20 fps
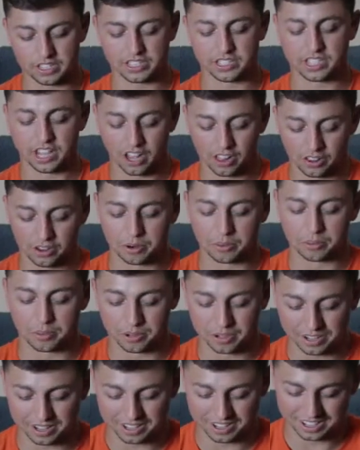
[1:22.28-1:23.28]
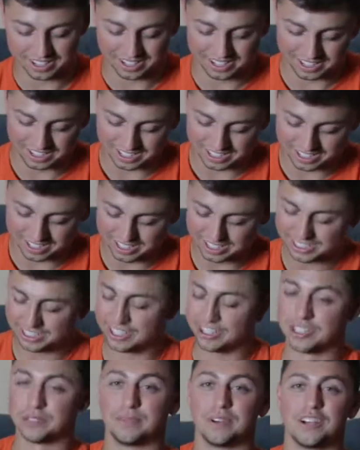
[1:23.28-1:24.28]
is the coloring book. So
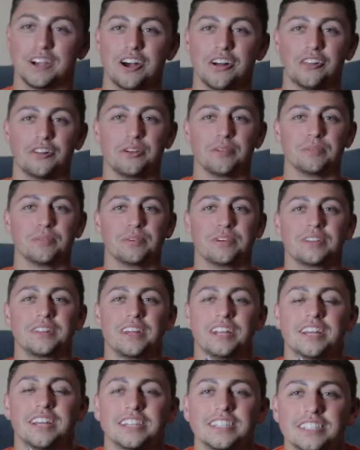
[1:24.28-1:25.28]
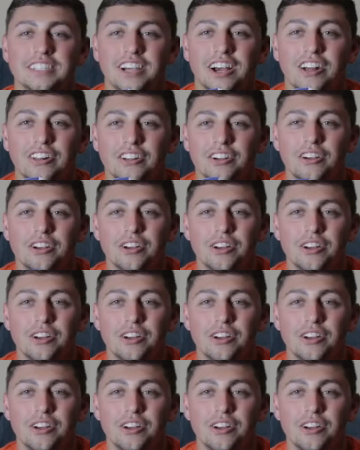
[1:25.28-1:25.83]
here's my coloring book that I get to color